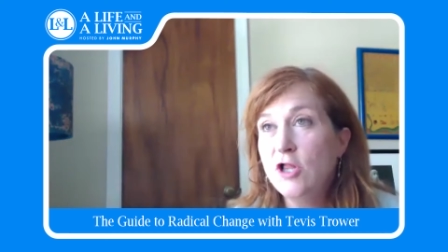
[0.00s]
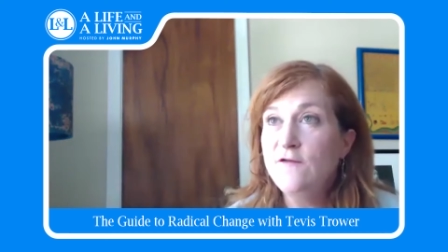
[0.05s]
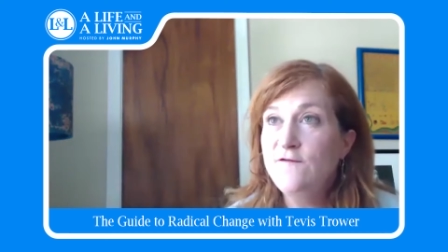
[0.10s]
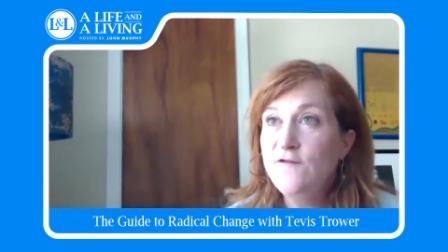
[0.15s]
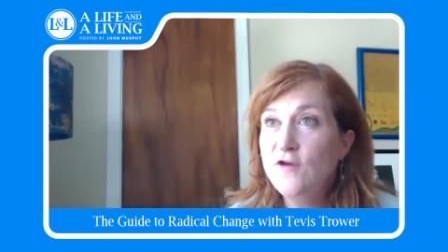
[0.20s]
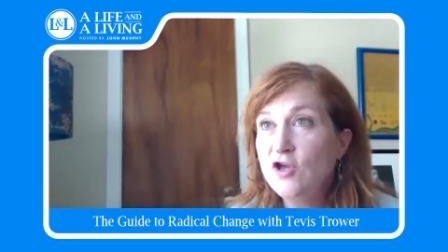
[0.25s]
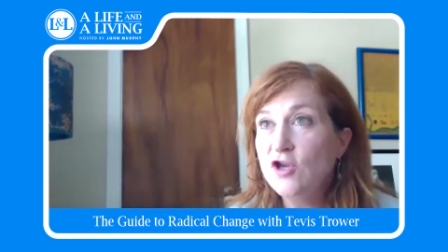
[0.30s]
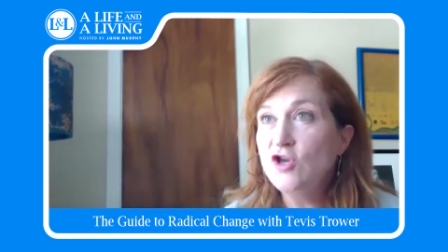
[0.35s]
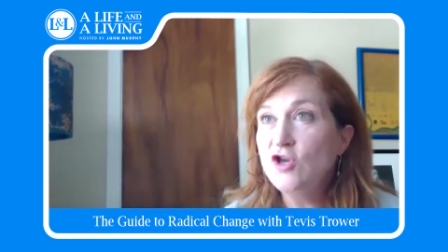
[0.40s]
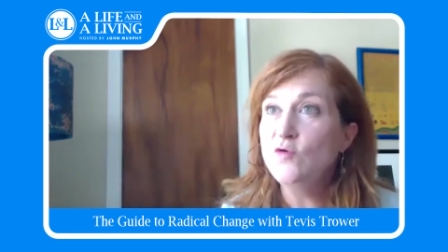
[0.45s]
if
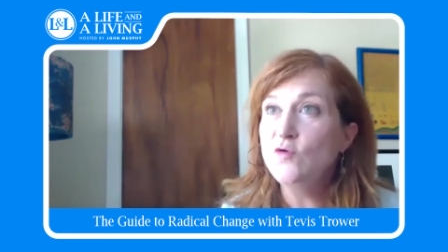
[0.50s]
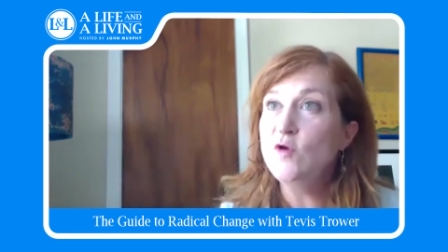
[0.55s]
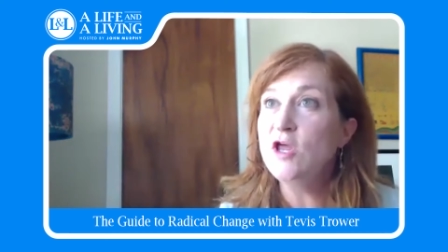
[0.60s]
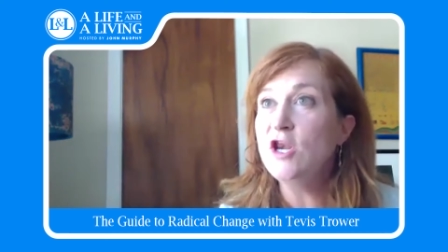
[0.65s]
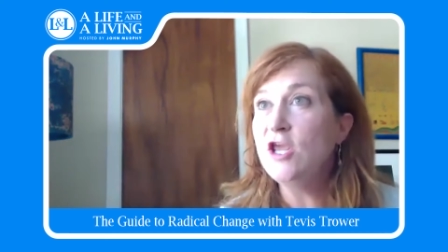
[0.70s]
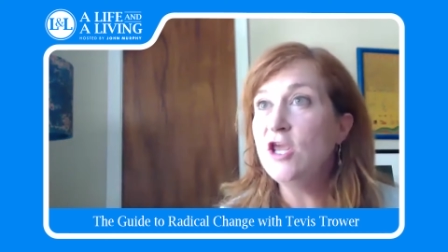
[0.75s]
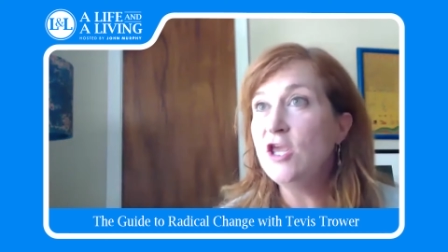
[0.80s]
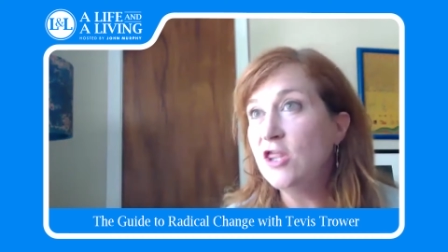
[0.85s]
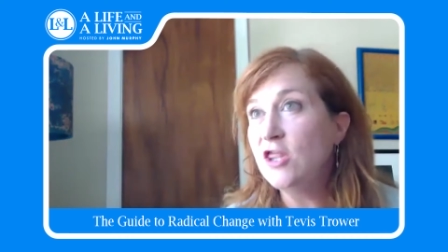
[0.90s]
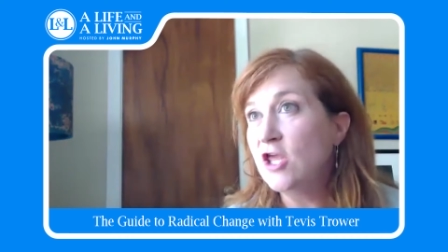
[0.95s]
you could do
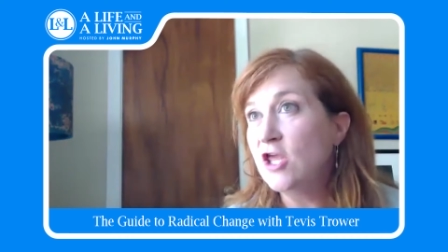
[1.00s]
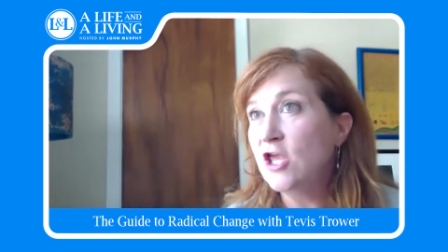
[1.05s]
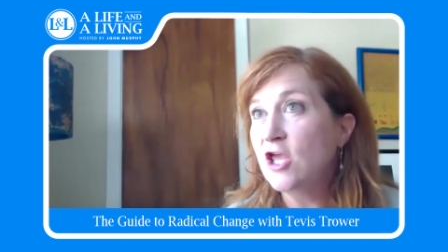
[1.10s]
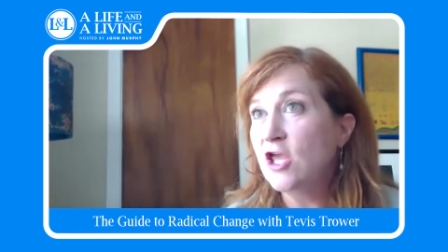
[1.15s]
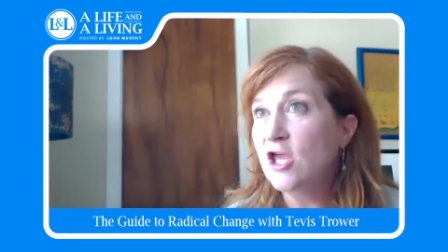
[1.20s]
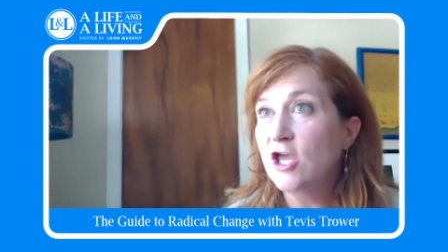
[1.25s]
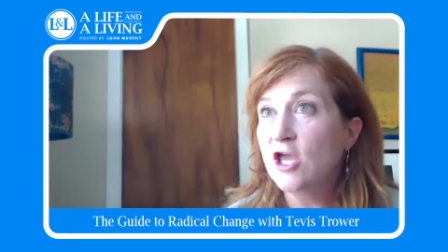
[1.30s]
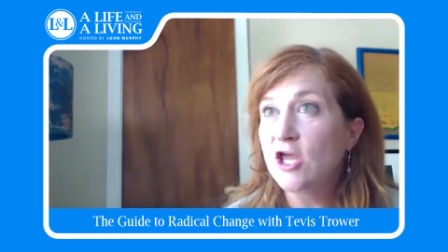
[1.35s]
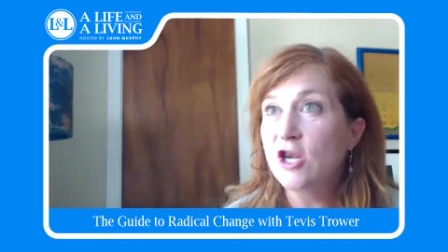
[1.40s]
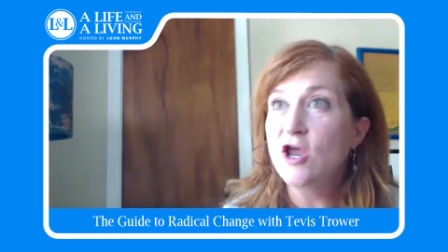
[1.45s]

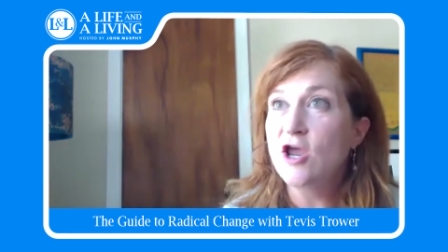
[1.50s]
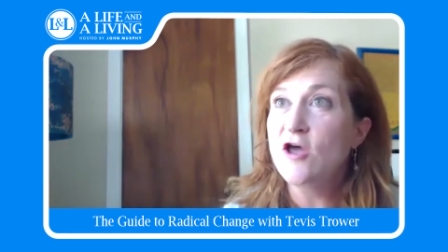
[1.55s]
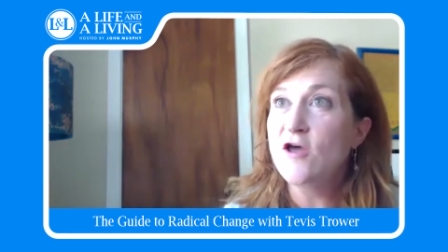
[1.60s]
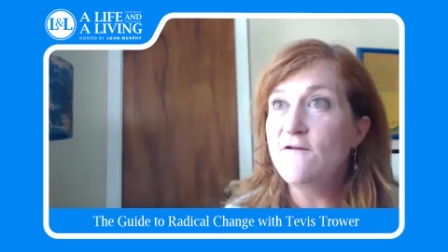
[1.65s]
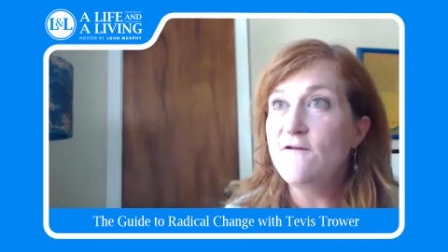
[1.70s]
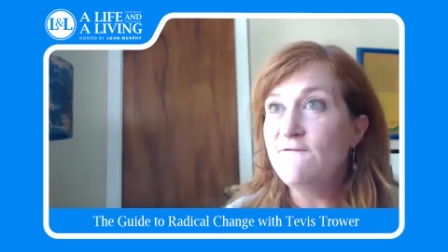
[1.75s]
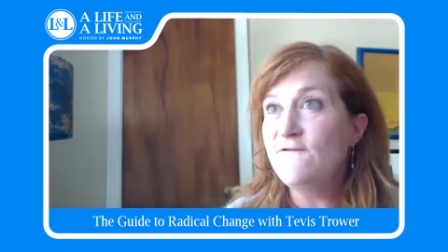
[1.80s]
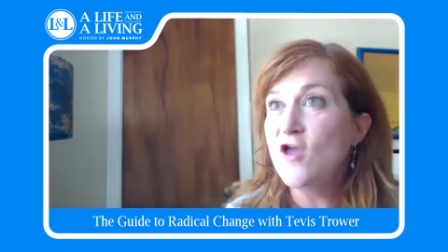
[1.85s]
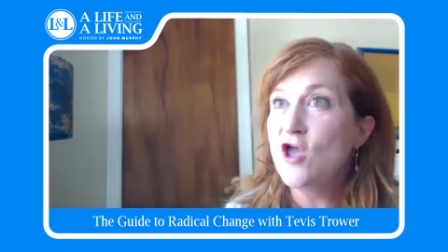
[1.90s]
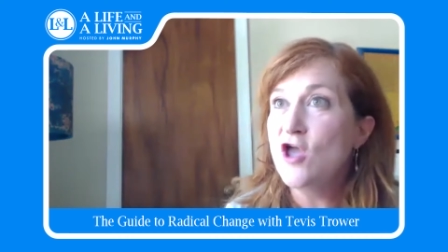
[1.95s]
anything and
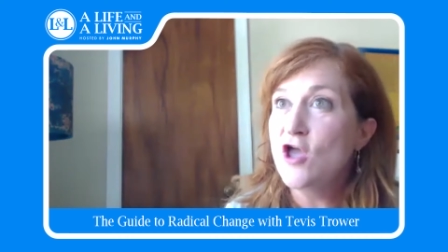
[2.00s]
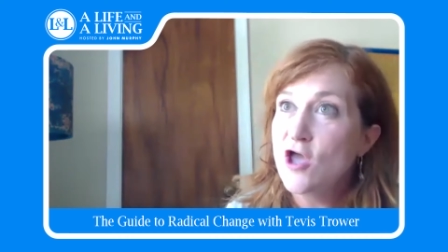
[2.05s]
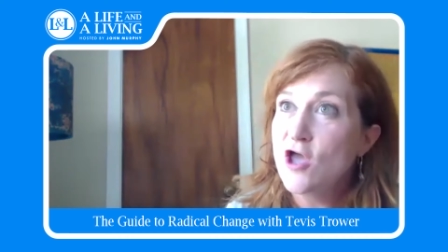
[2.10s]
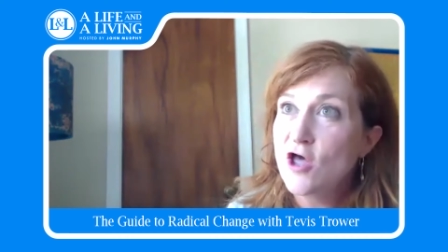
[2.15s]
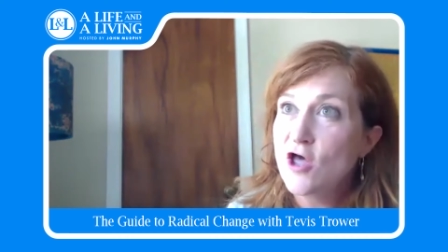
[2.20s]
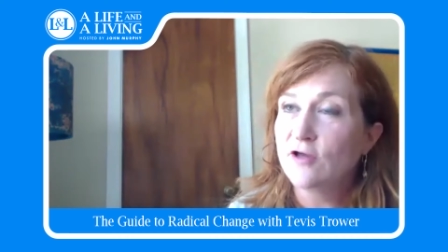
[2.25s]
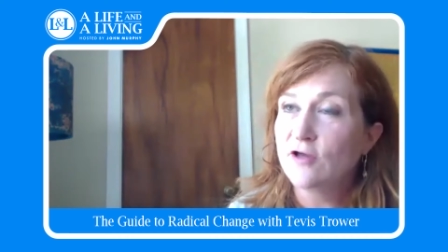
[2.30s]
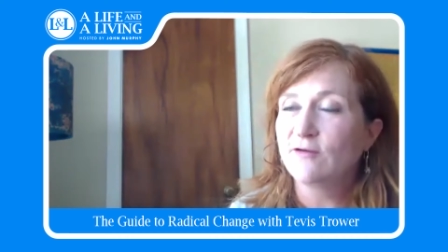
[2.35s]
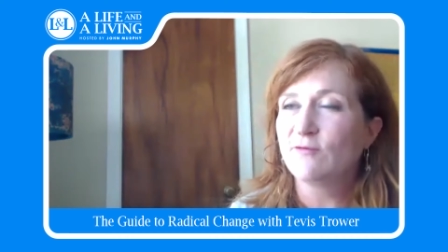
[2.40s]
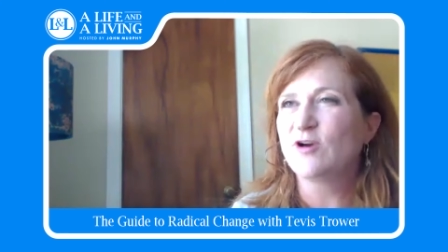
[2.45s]
not
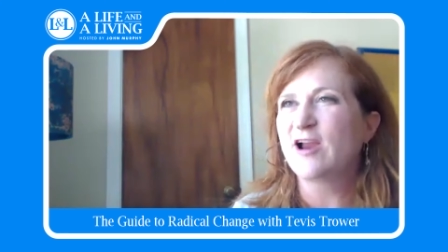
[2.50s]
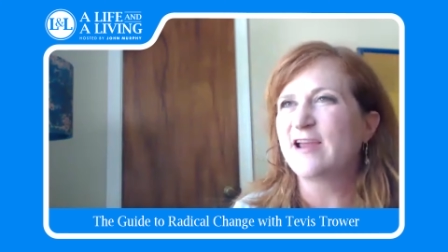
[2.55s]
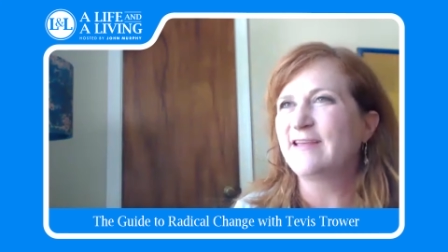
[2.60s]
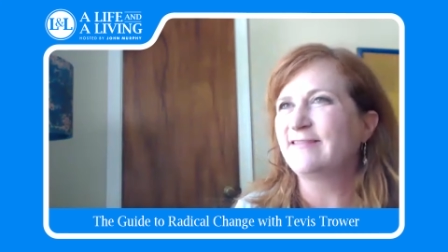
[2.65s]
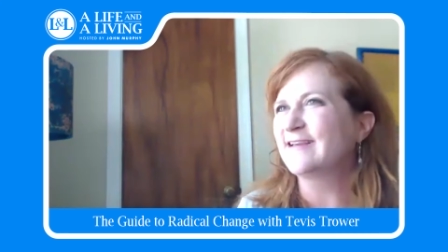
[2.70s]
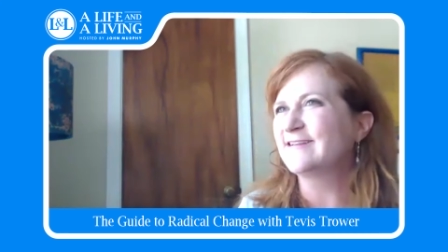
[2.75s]
fail, right?